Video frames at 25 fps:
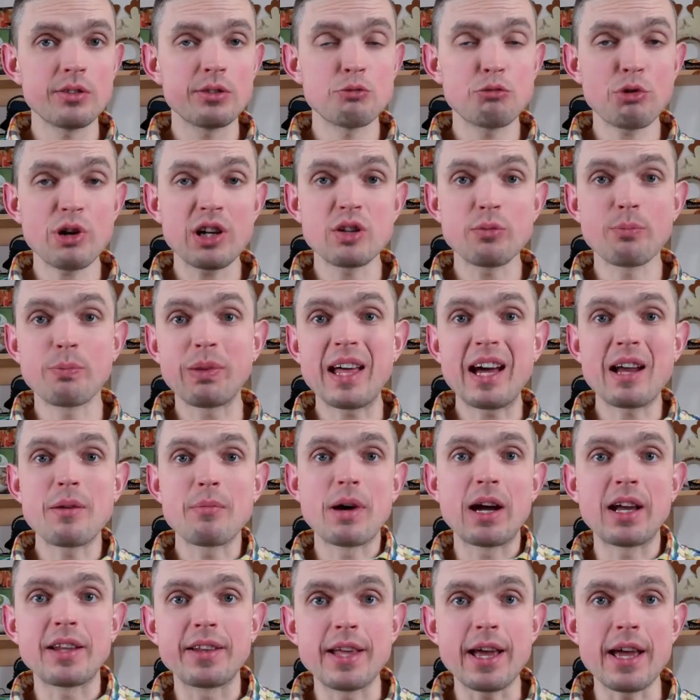try to plan
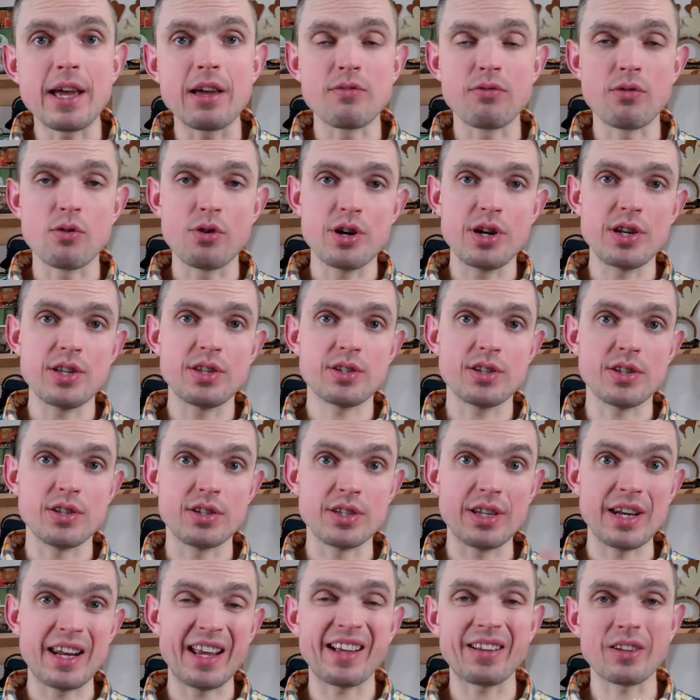my day, for
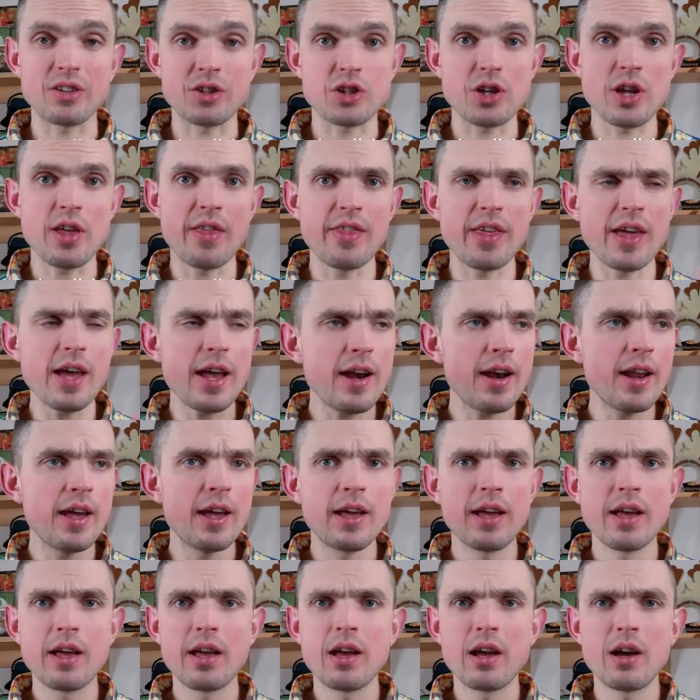instance, in English. And then
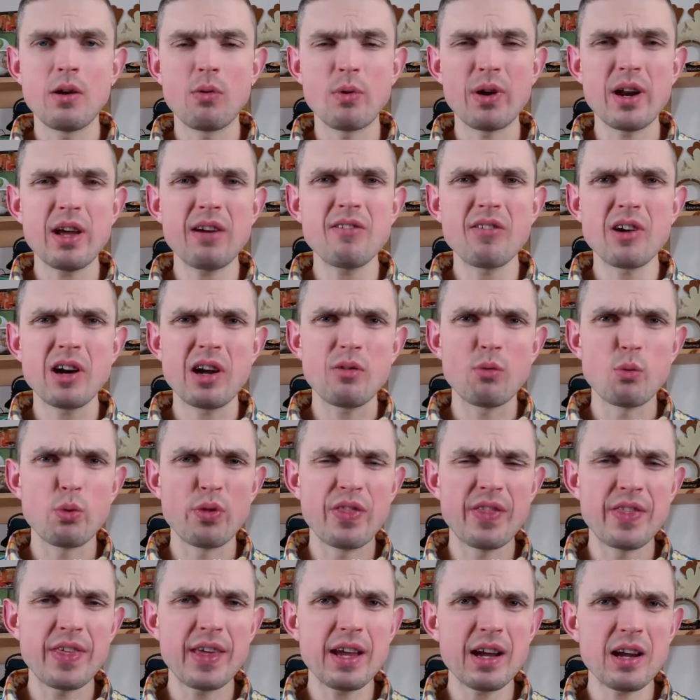whenever I
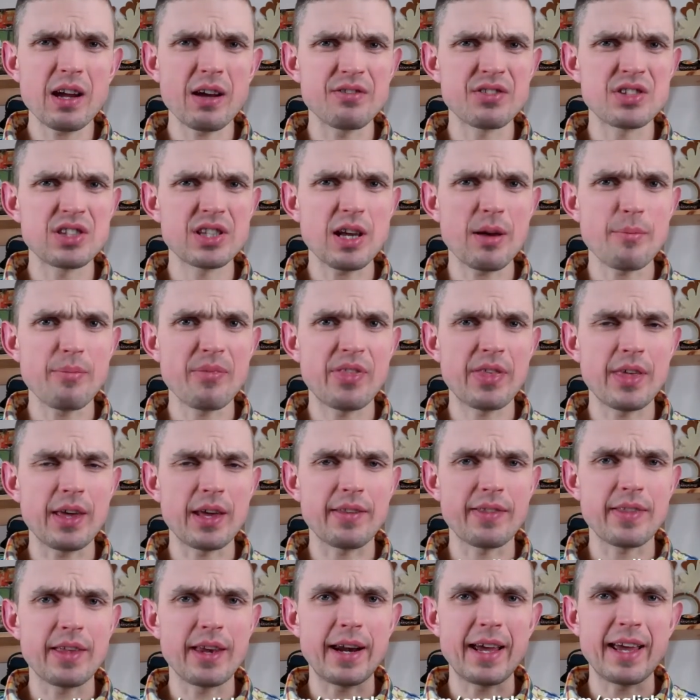would think of
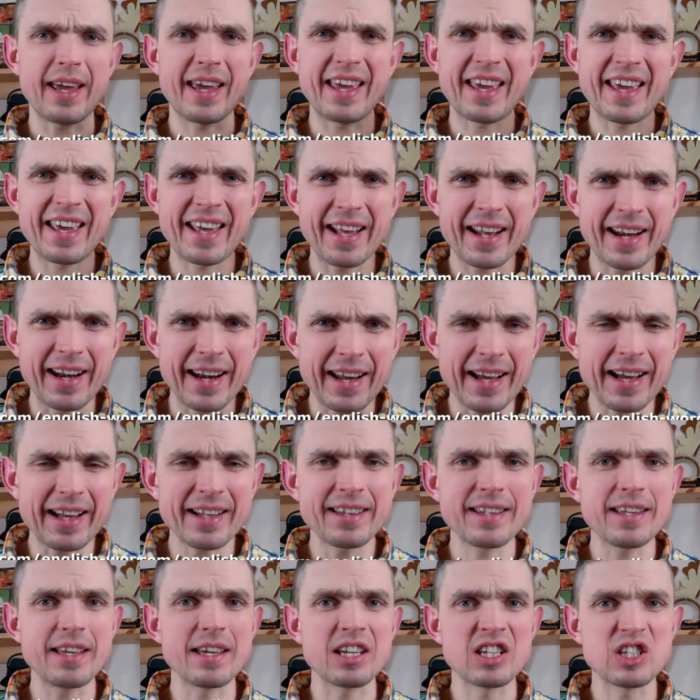something that I
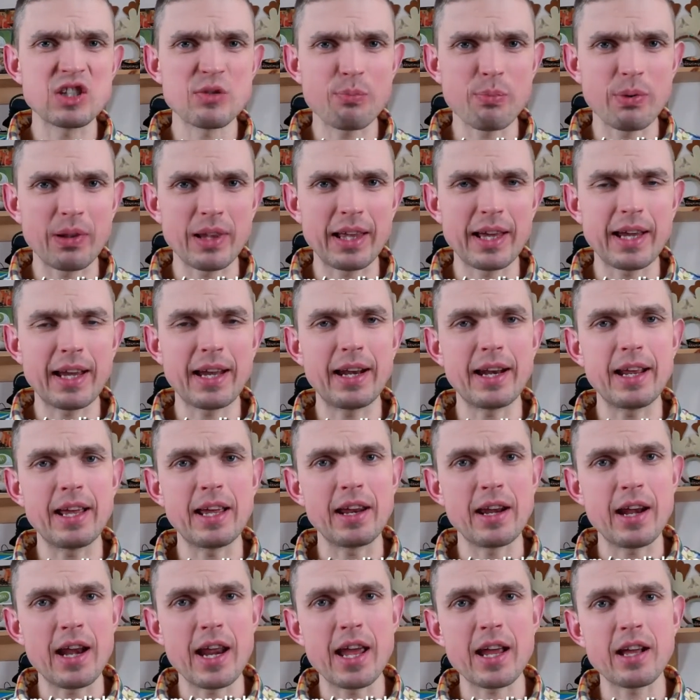cannot explain
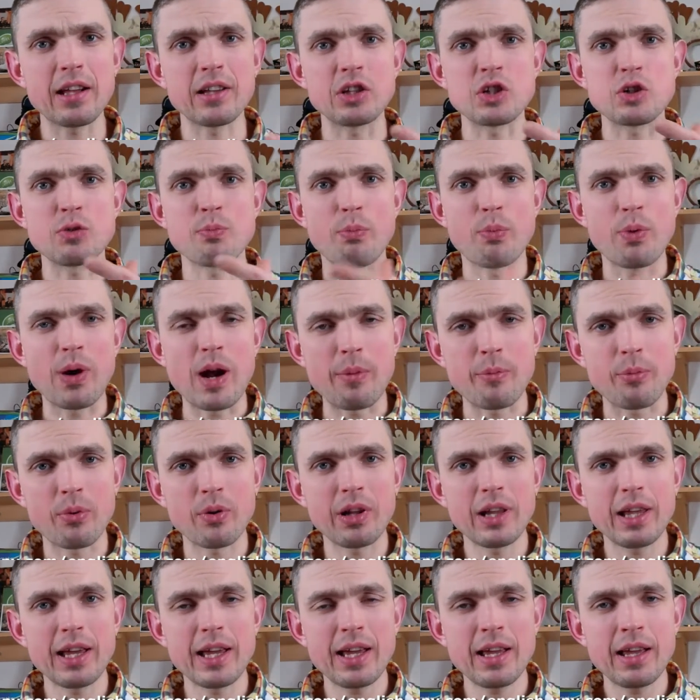in English
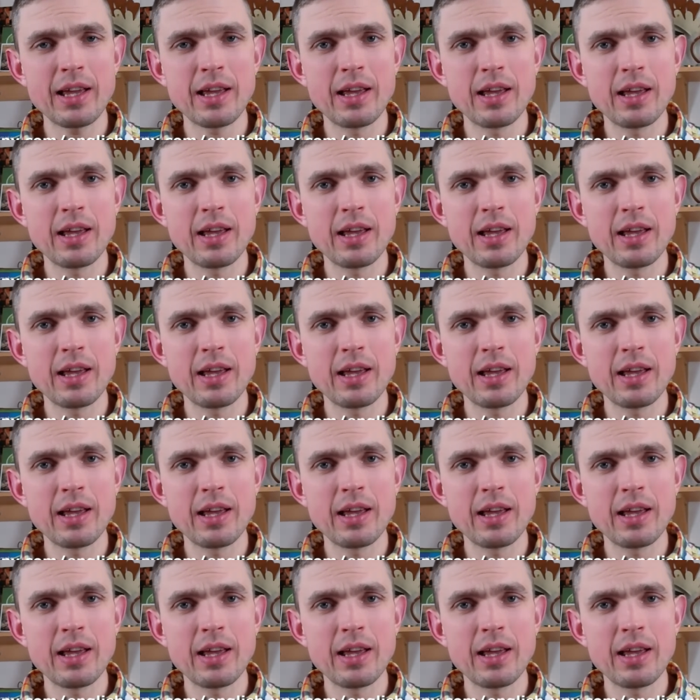properly,